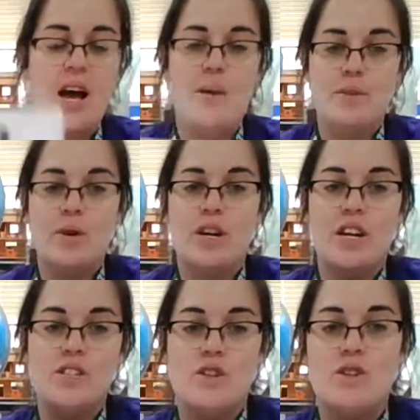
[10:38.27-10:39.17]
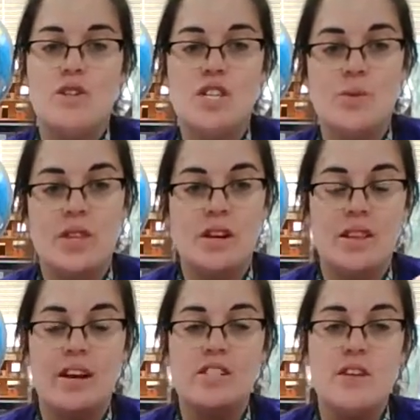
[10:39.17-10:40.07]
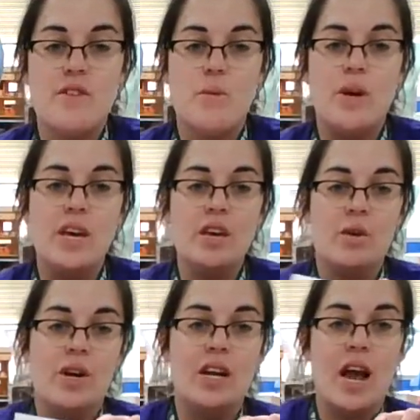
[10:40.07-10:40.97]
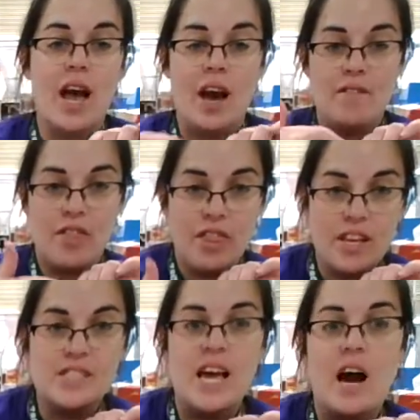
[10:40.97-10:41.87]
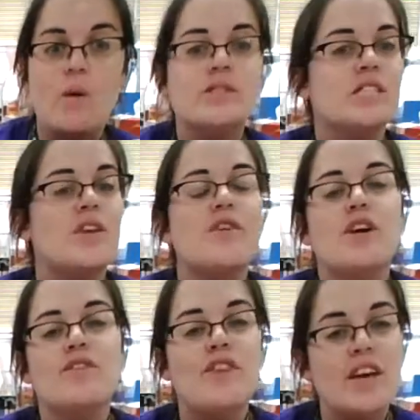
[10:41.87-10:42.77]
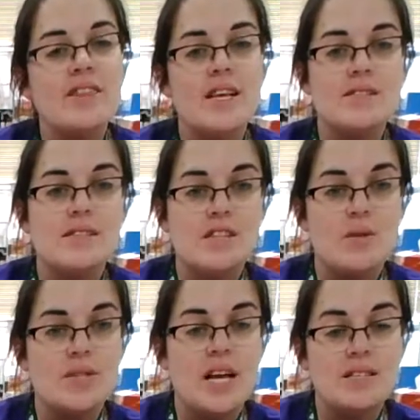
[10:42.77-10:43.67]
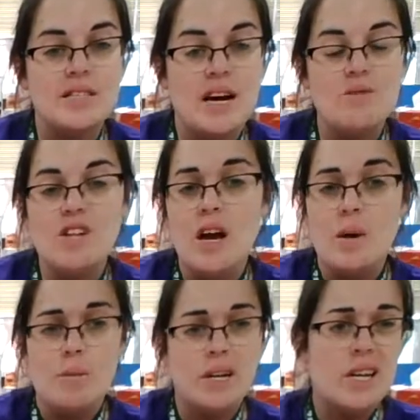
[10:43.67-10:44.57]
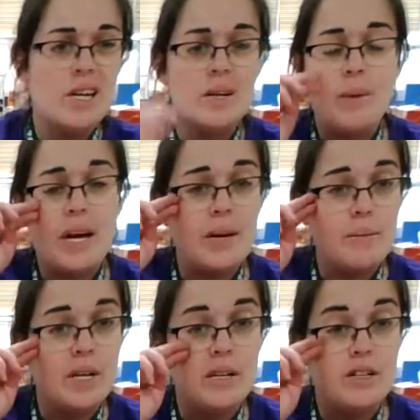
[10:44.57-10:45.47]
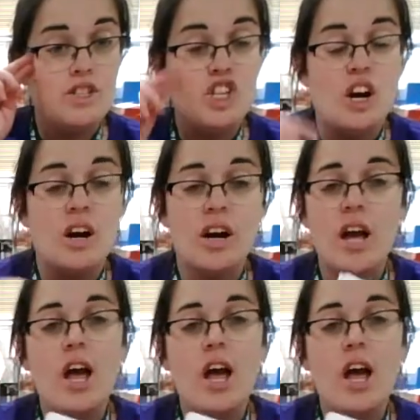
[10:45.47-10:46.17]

you can also do this with our letters of the week. You can have this out and see if you can find things that start with that sound. Put it in a bucket, put it in a jar.